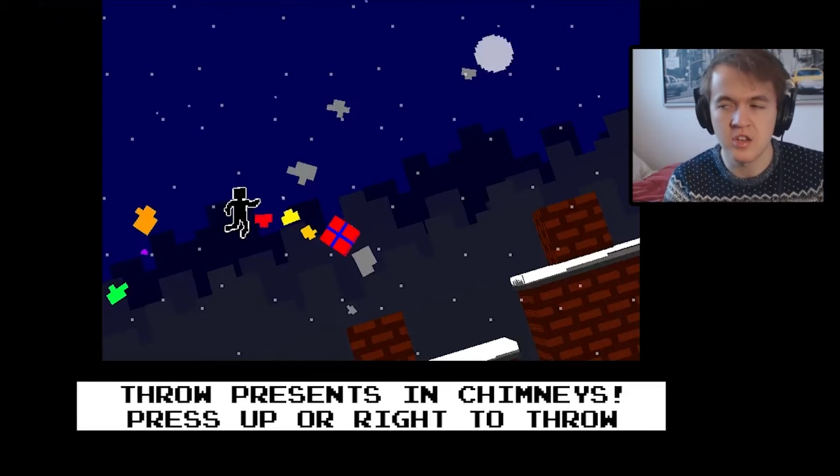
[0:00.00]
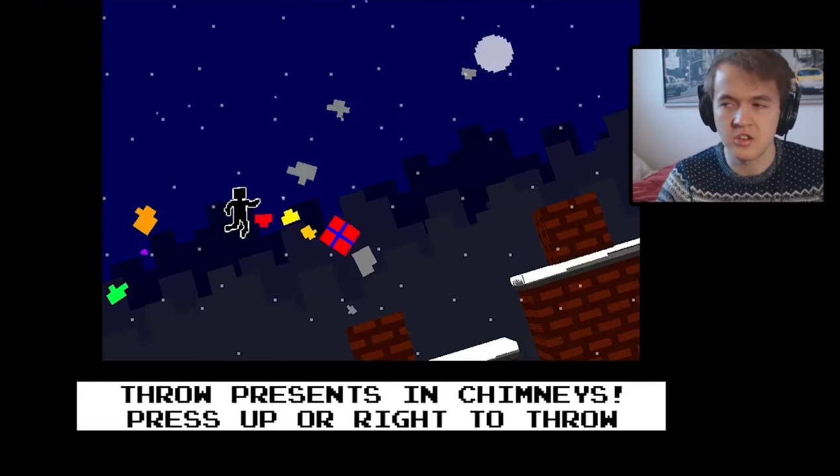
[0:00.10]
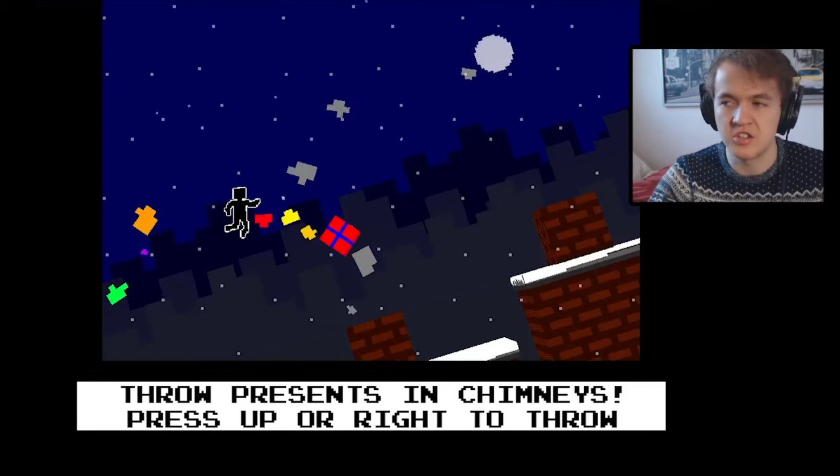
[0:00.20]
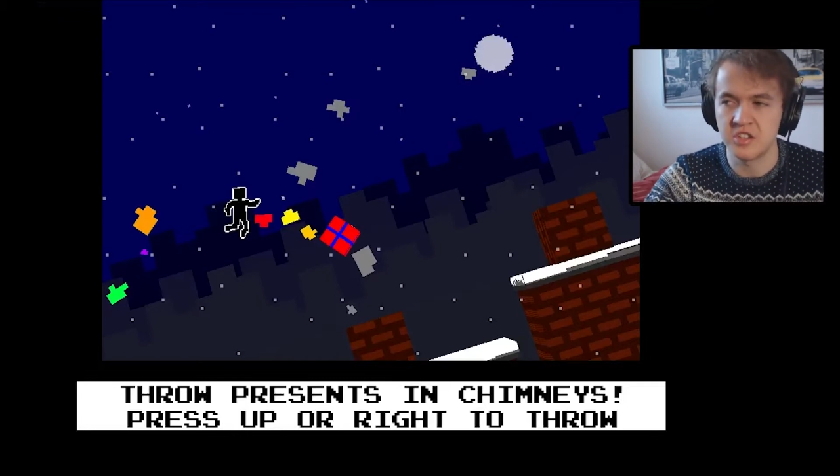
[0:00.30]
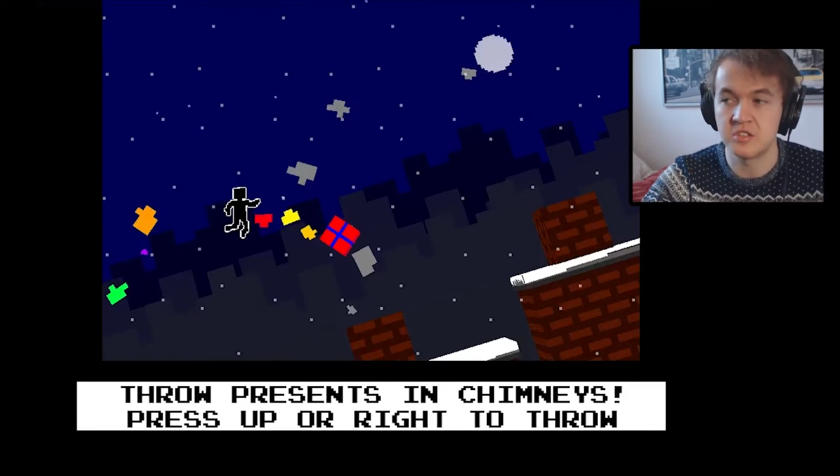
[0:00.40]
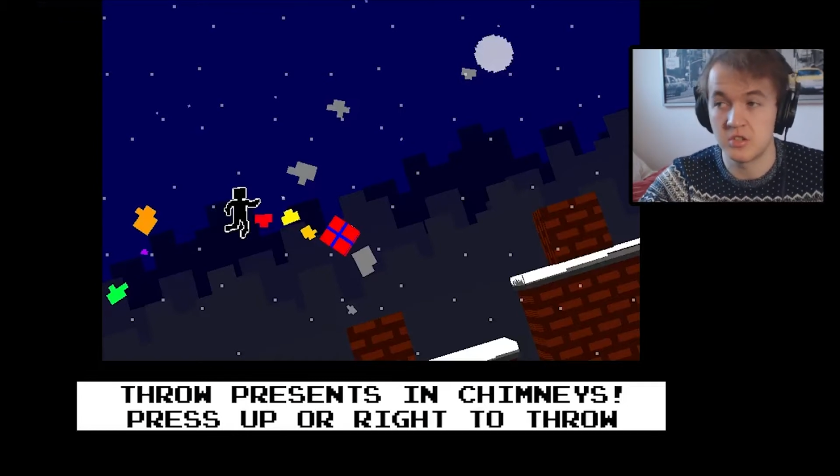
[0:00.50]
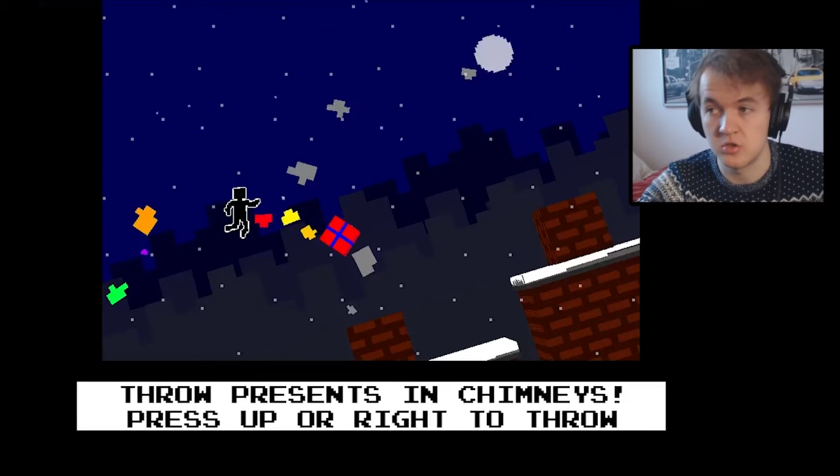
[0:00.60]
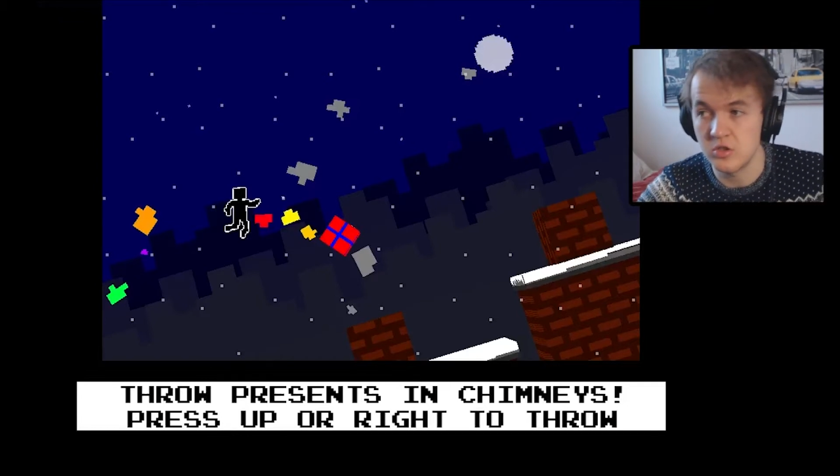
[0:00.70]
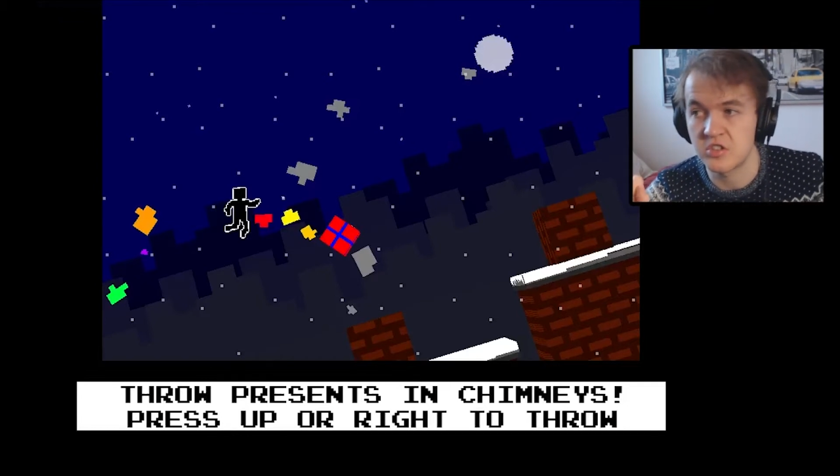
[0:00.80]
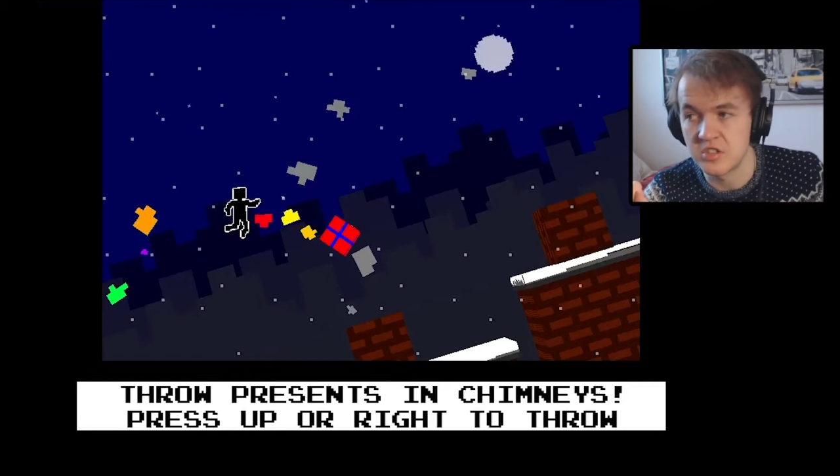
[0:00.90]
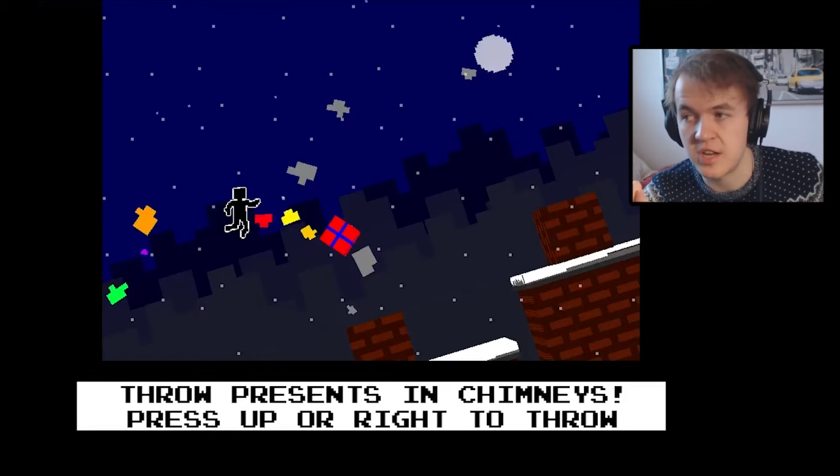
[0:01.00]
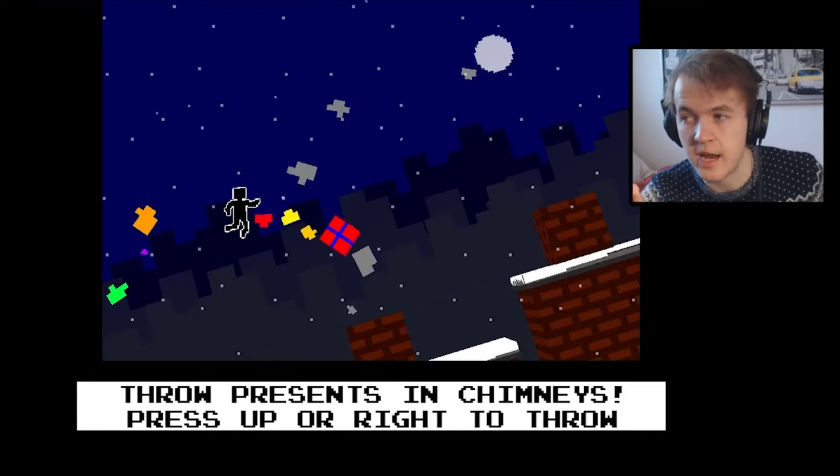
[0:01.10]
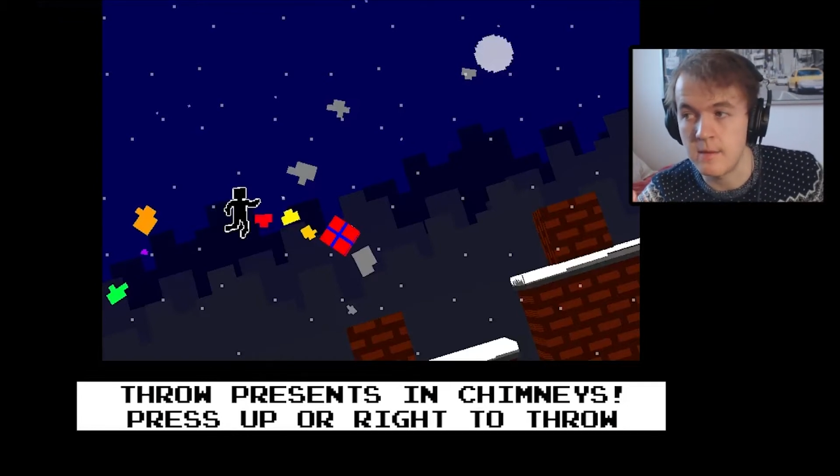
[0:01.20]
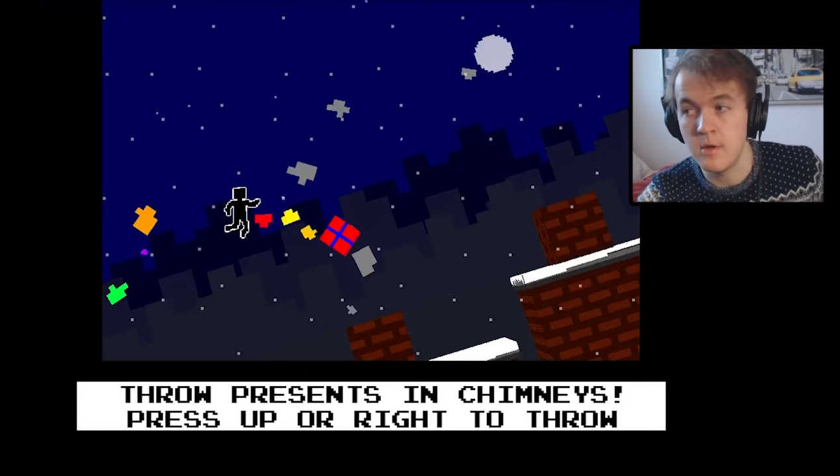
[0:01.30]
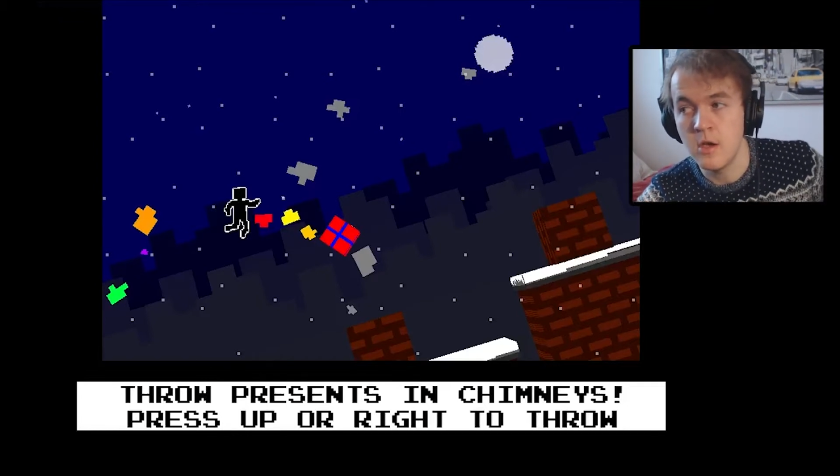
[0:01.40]
because it does not
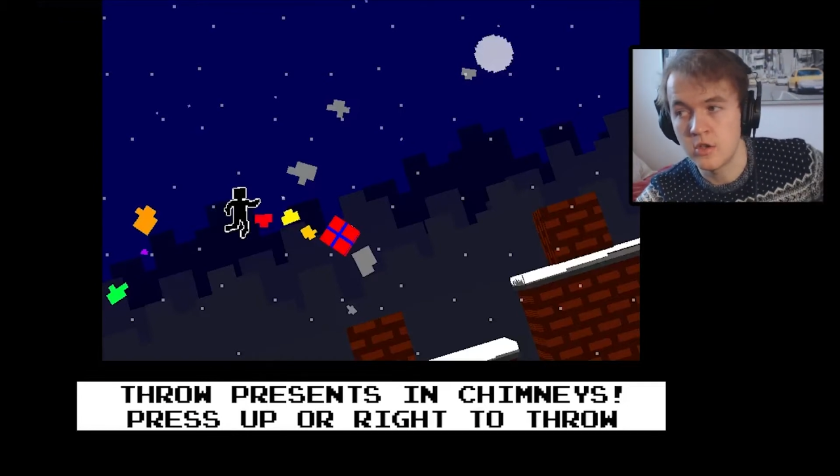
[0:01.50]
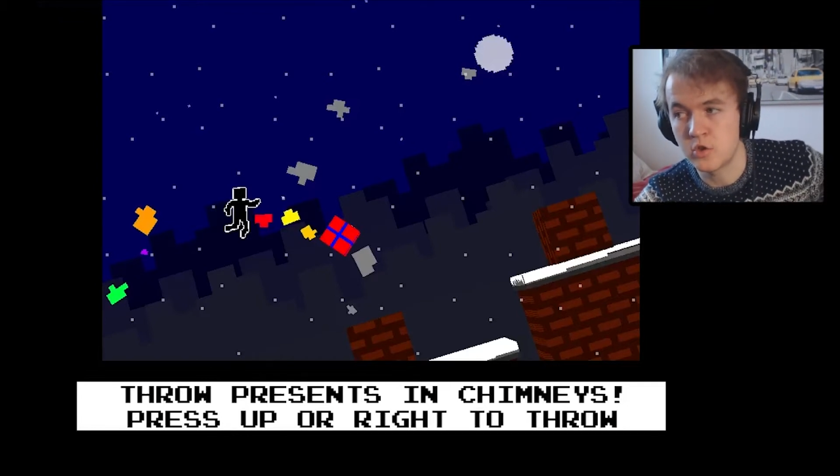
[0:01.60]
contain